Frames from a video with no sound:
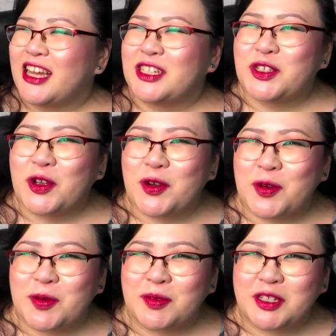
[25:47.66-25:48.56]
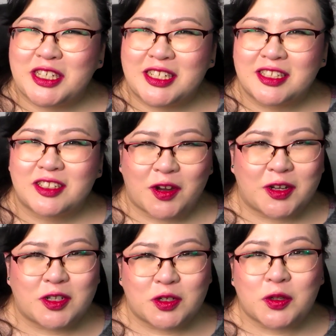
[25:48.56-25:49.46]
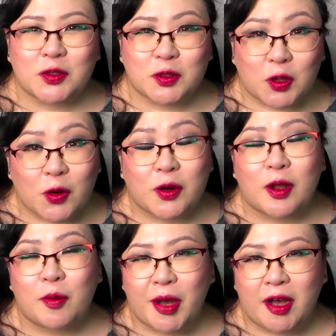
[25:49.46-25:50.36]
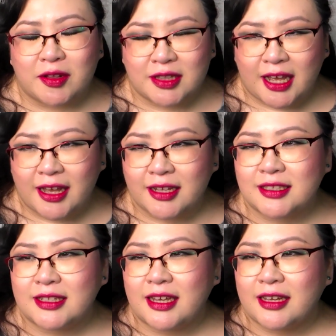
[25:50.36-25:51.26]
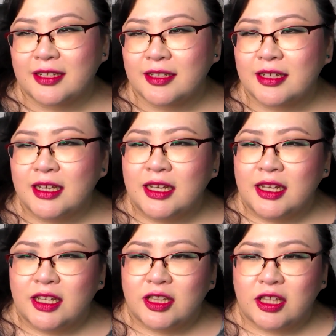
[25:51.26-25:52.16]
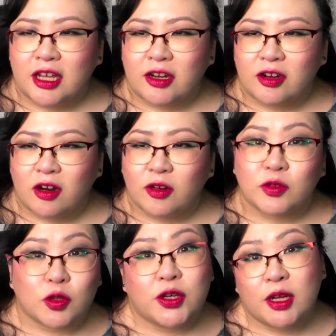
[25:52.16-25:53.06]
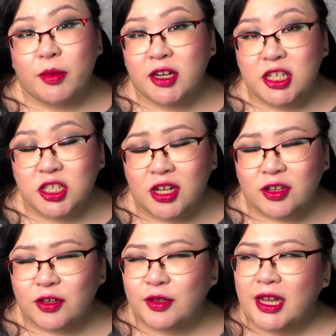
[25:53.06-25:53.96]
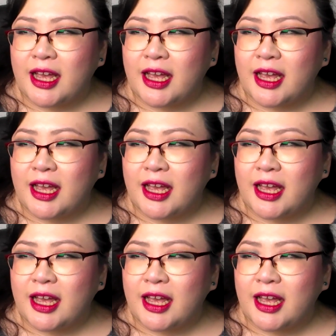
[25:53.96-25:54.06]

and so she's starting to learn about that, and they are learning about each other.